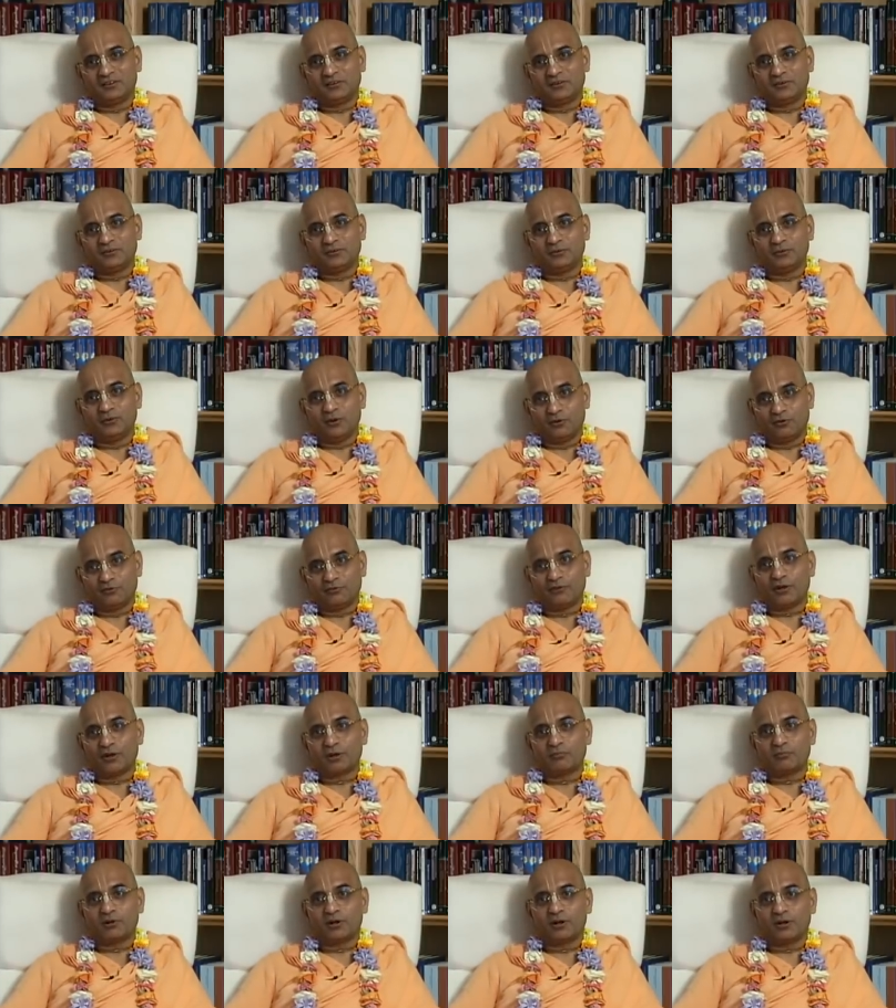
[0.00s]
to go for
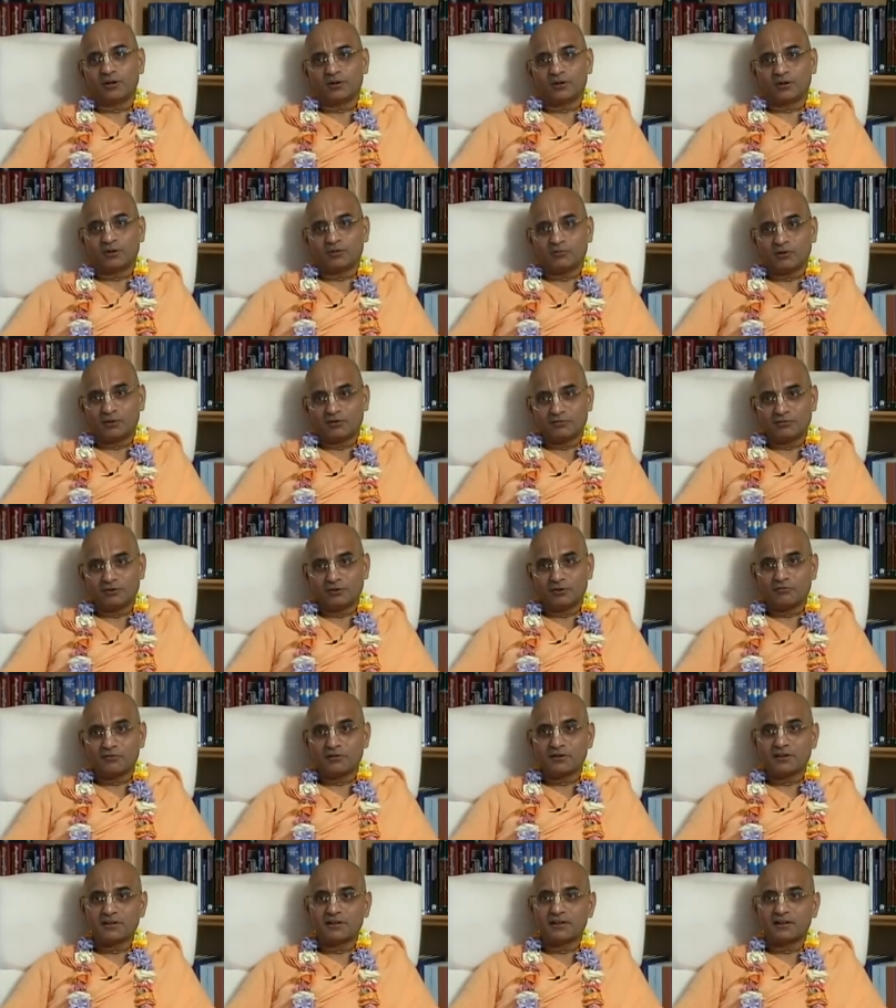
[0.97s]
a parikrama of
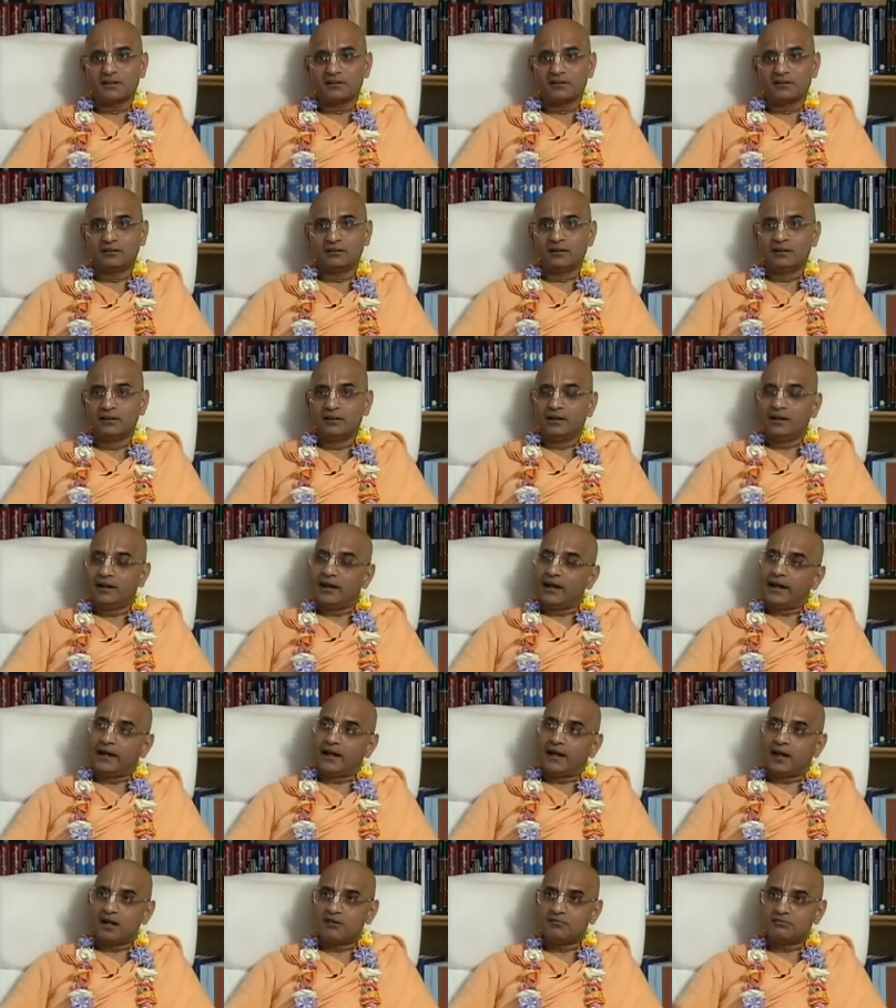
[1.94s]
Govardhan,
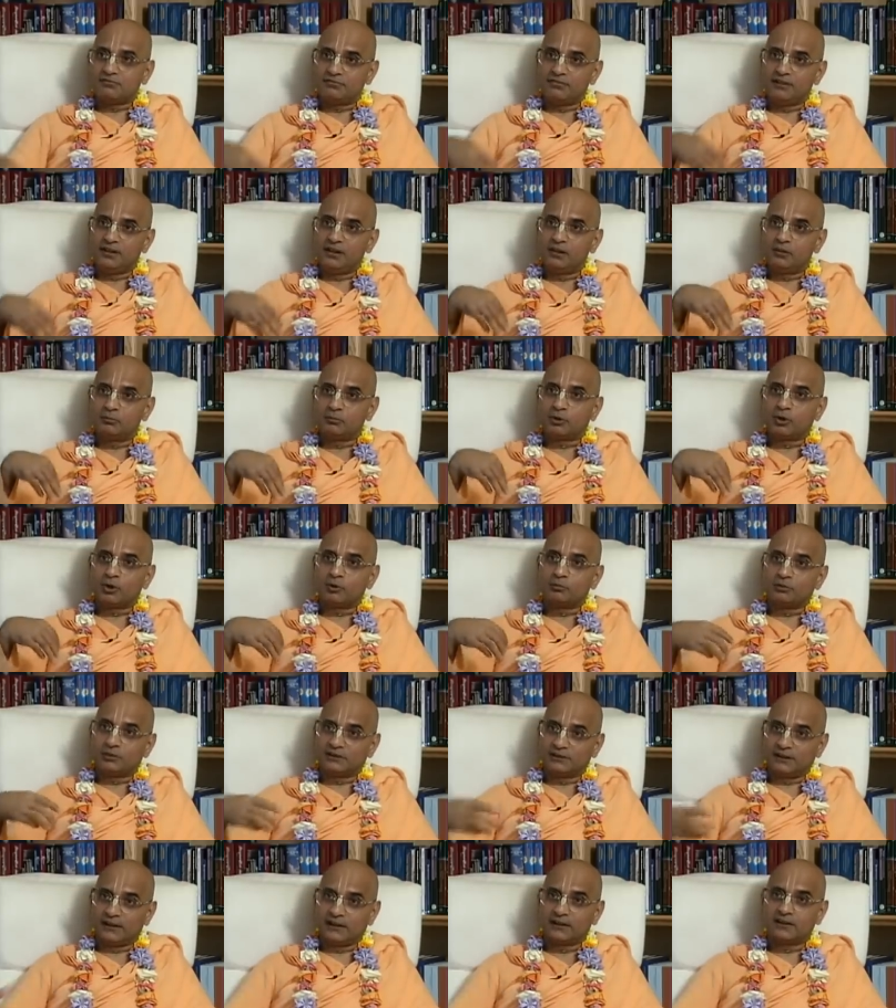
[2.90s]
and I feel
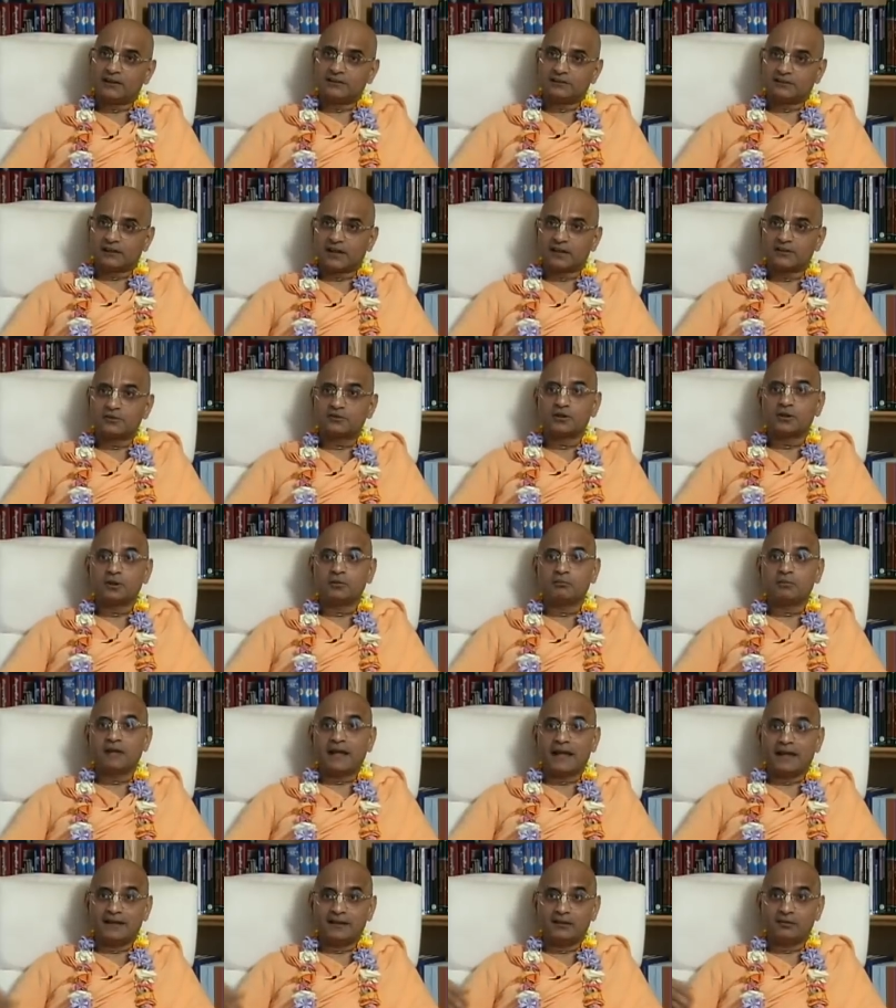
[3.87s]
Prabhupada is actually
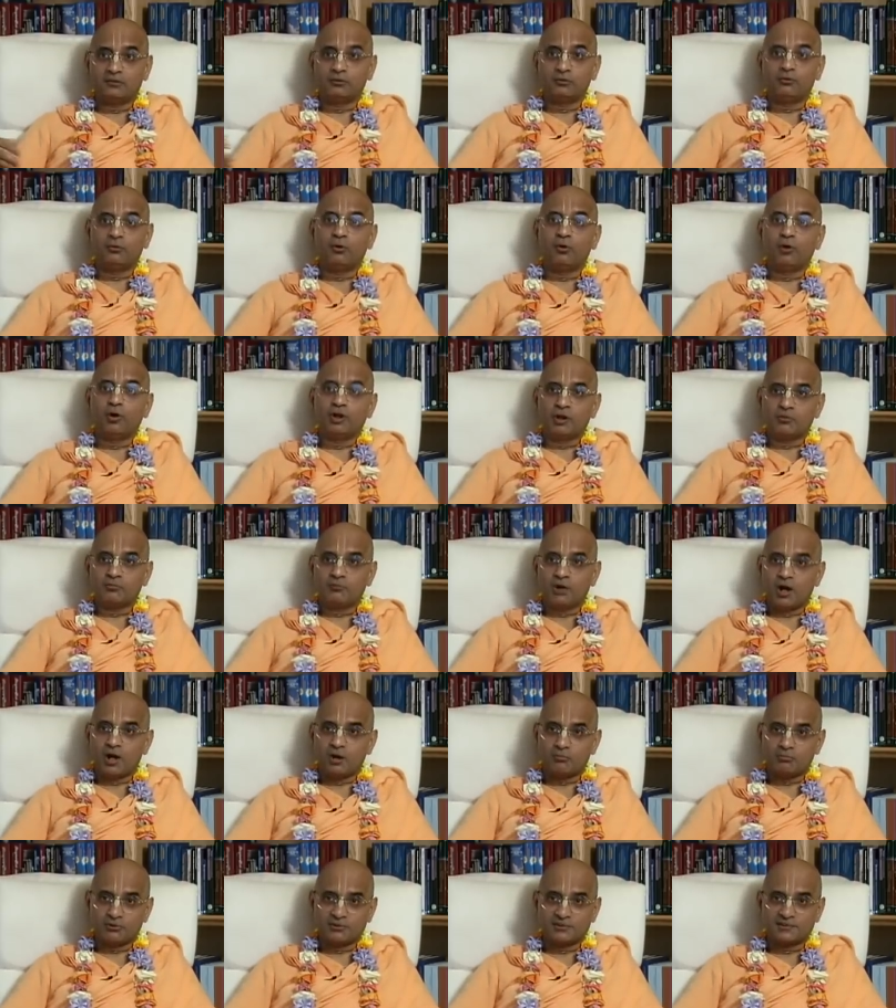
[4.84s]
planning to go on a
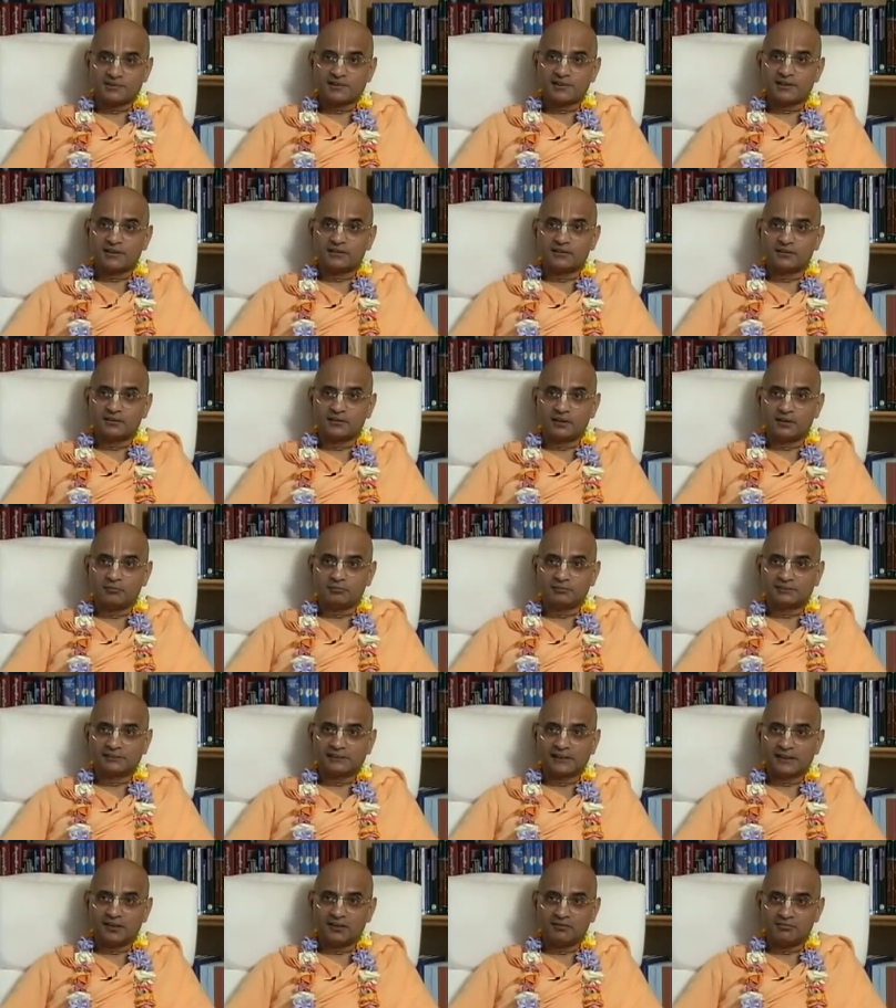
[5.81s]
Mahaprasthan
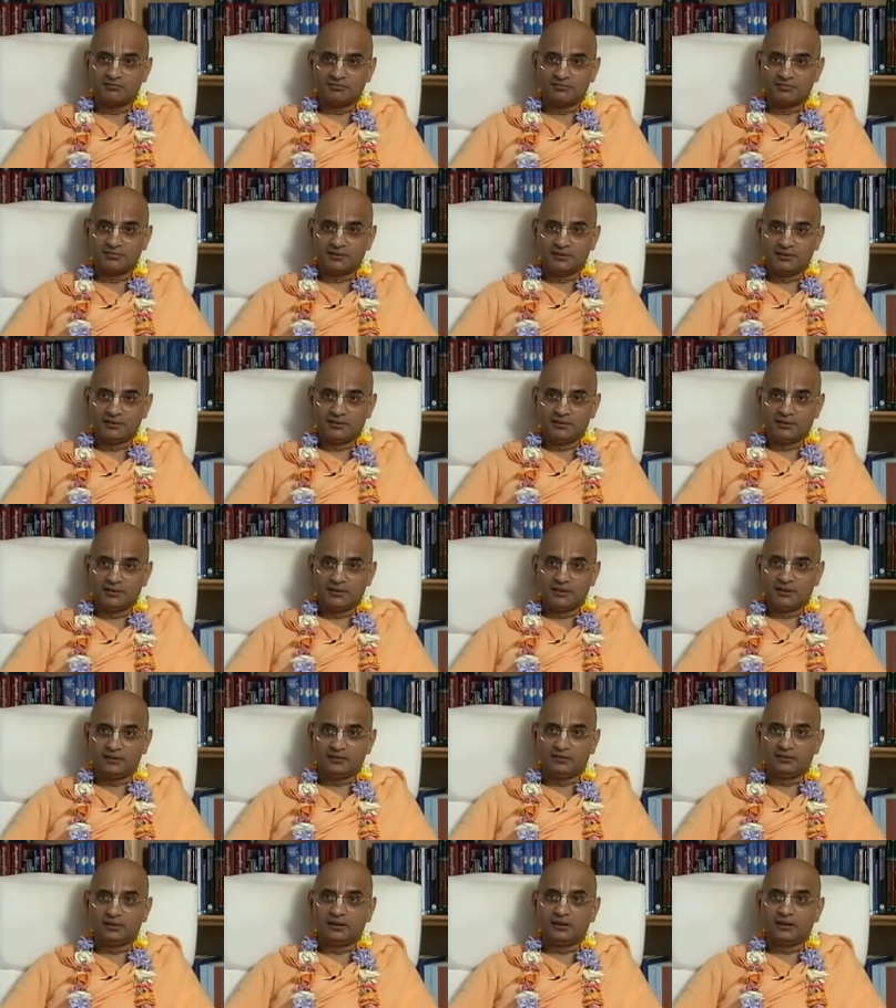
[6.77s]
himself,
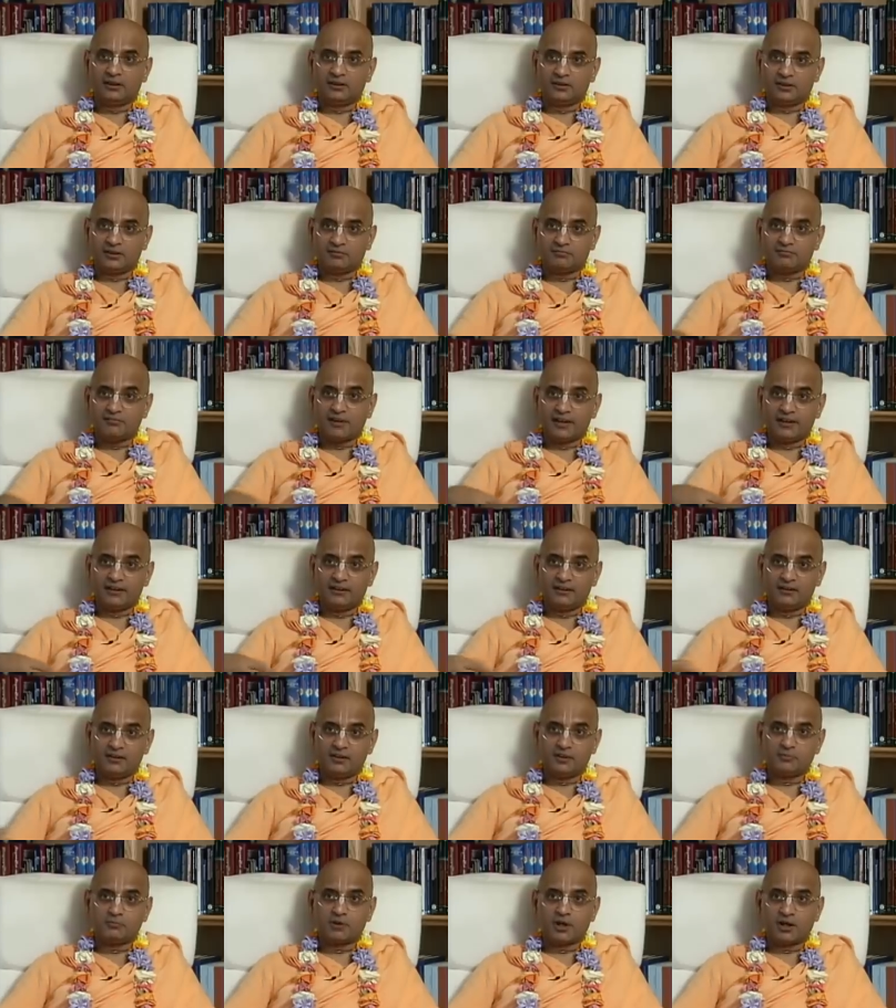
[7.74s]
the final
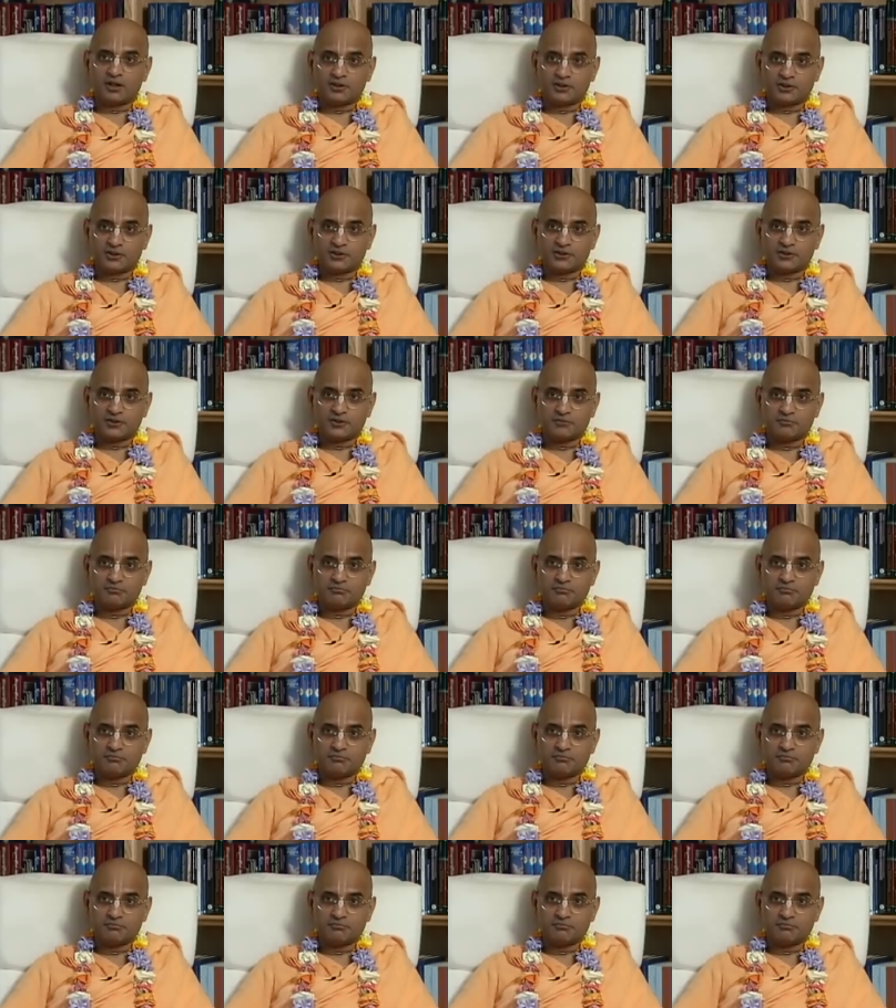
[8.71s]
departure.